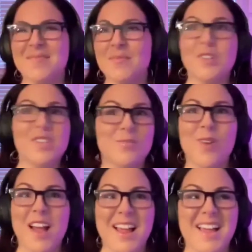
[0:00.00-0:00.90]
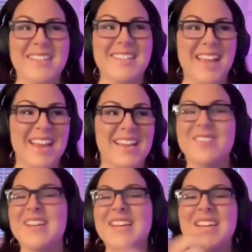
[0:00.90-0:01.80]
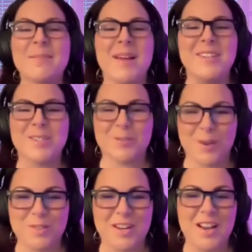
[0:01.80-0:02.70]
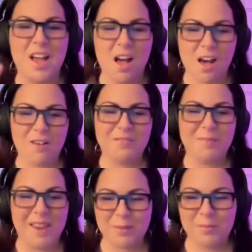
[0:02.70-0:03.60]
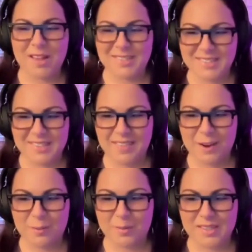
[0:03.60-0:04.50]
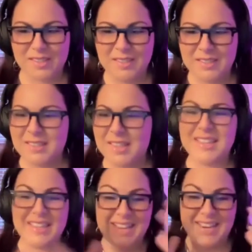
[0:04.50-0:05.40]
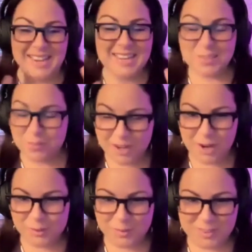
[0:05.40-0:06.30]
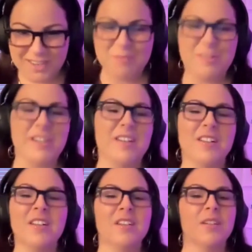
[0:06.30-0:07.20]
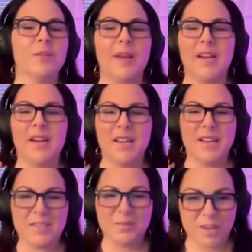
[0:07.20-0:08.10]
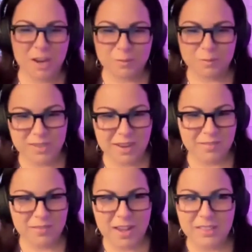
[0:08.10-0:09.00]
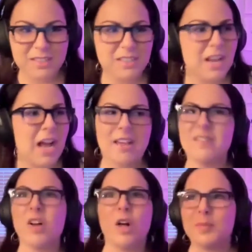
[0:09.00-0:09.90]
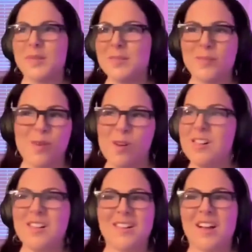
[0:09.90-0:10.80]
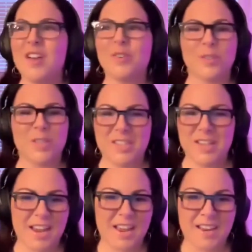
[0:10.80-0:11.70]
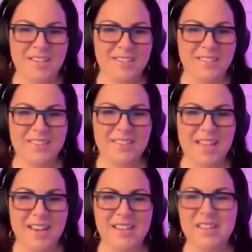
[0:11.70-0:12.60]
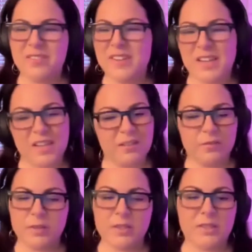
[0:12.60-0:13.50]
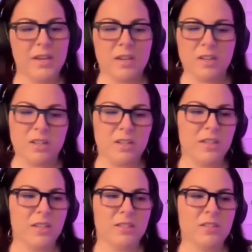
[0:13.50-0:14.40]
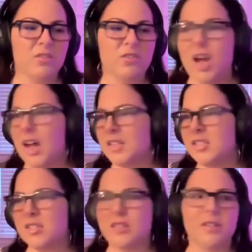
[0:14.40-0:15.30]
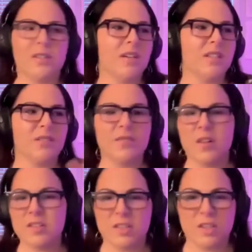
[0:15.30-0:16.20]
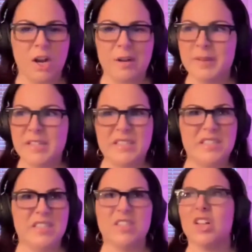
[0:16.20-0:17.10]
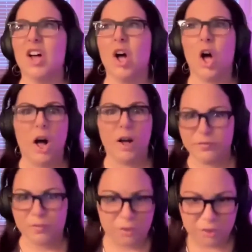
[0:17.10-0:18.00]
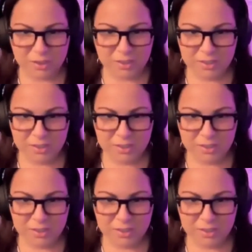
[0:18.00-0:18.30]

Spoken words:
which is why I say, even in my description of pain reprocessing therapy, like it is 100% real. Your pain is 100% valid. I, of all people, understand that even if the signal is crossed or it's a false alarm, it's still awful.